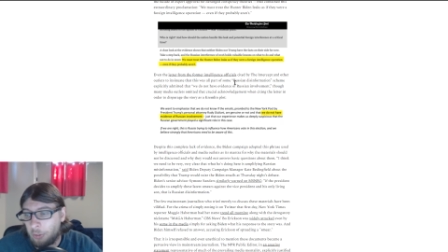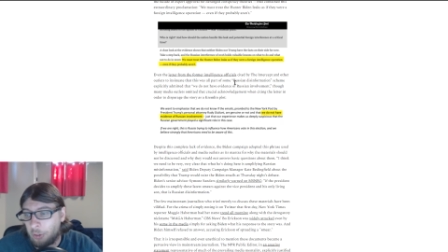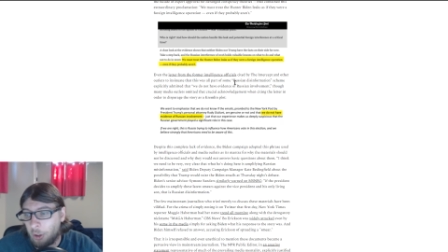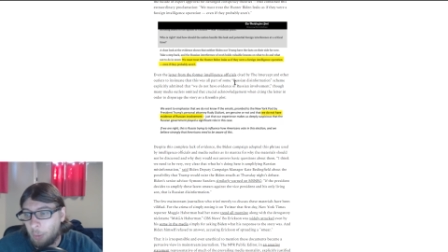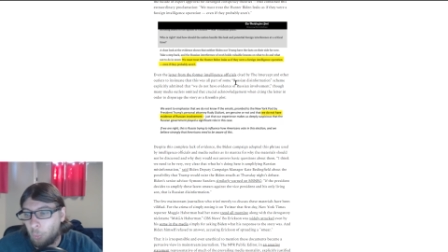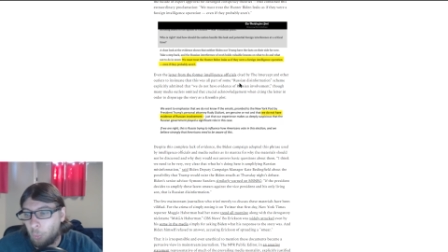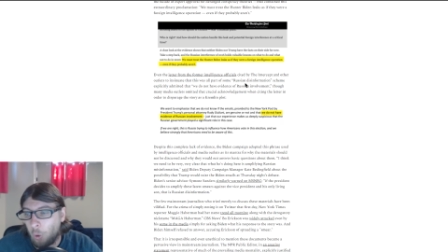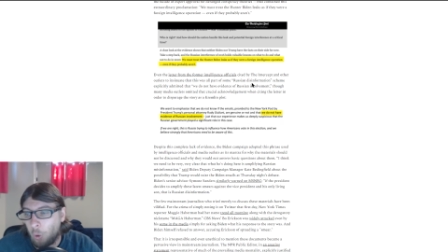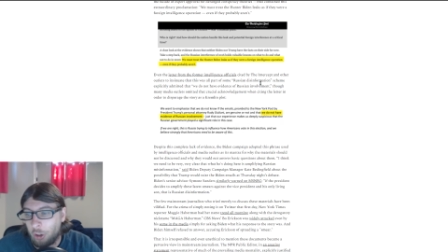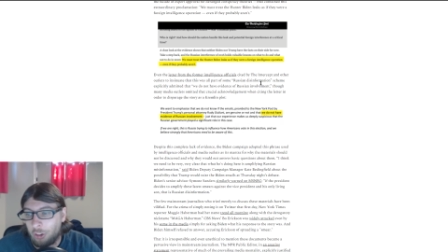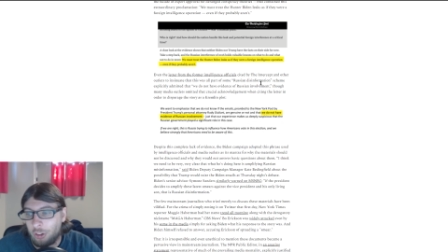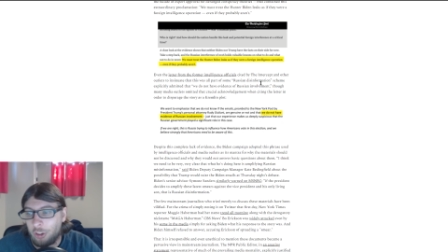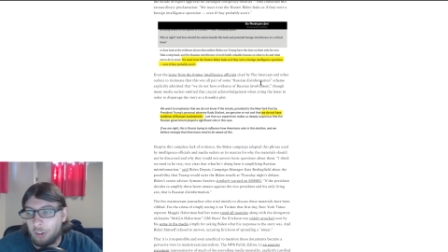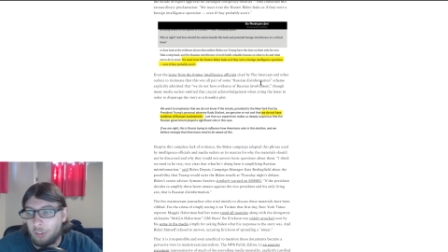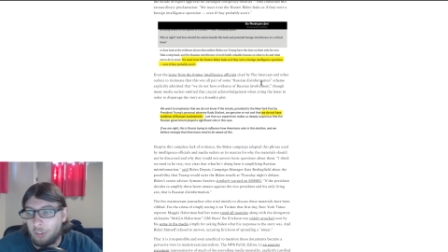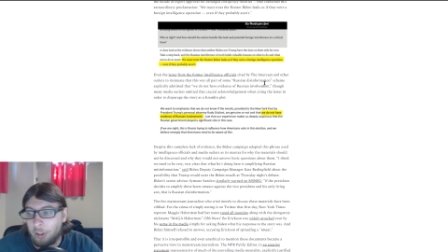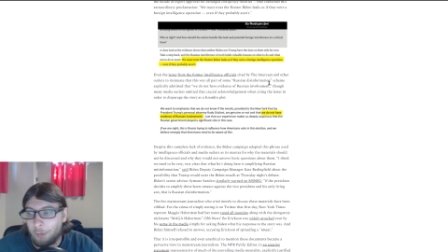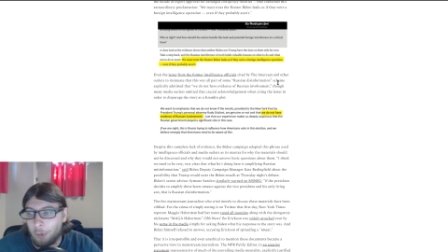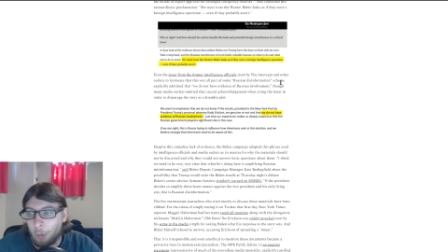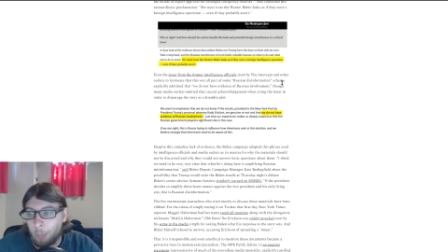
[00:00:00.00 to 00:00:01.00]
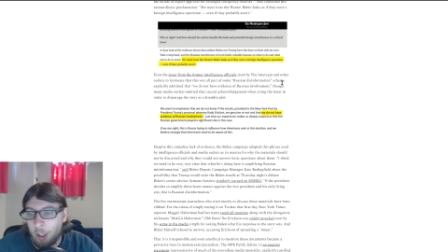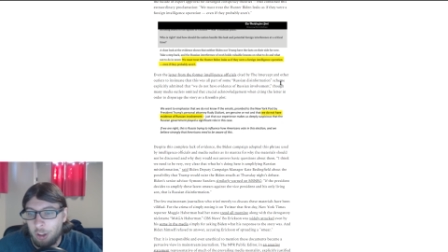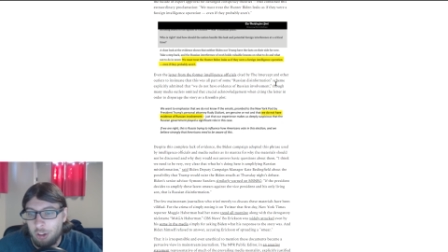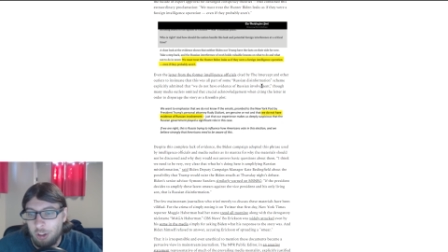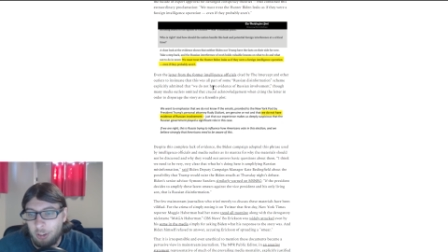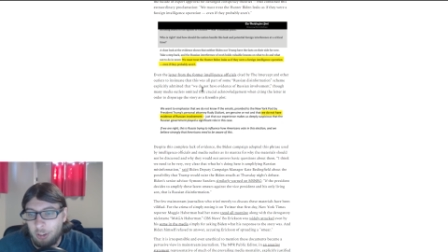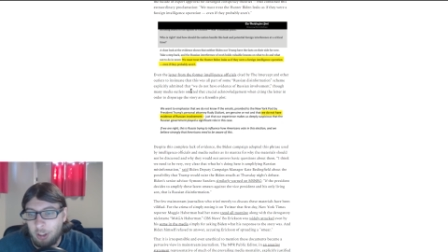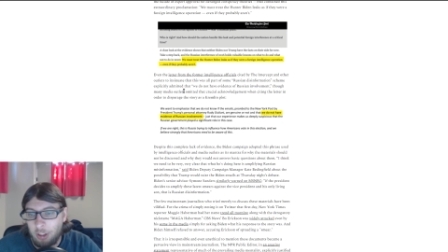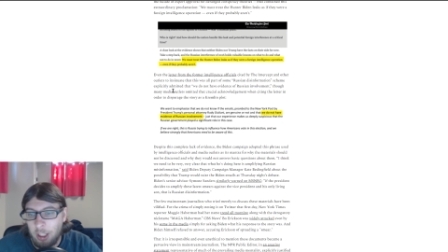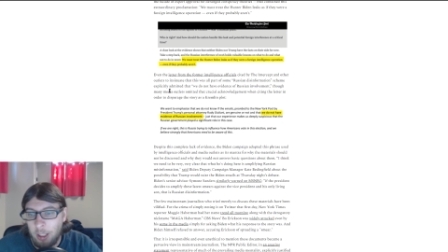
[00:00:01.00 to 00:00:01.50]
of some Russian
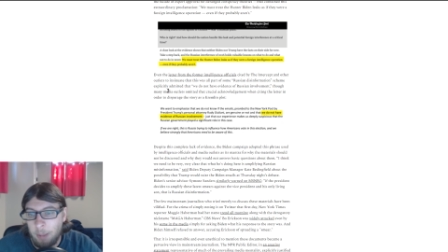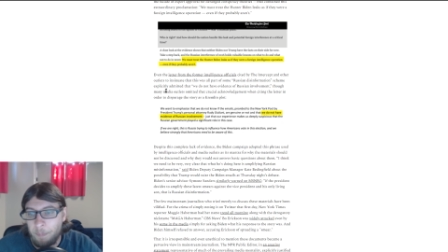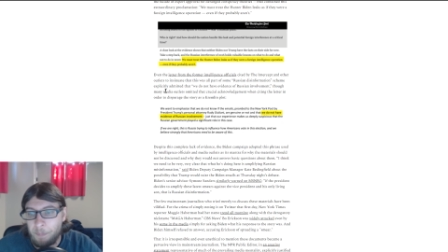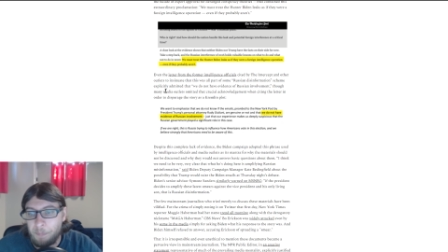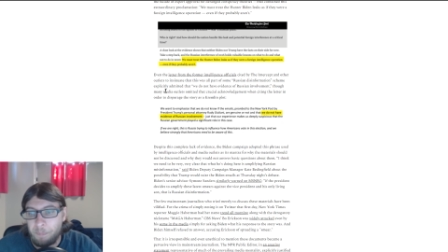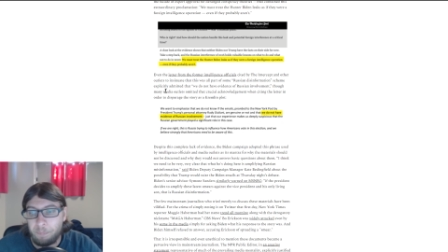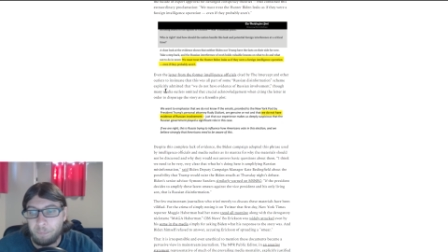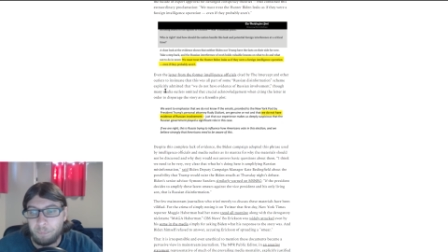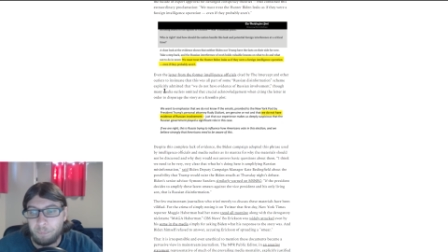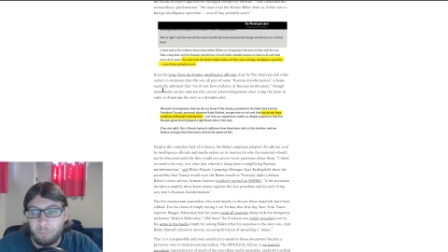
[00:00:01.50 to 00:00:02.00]
disinformation scheme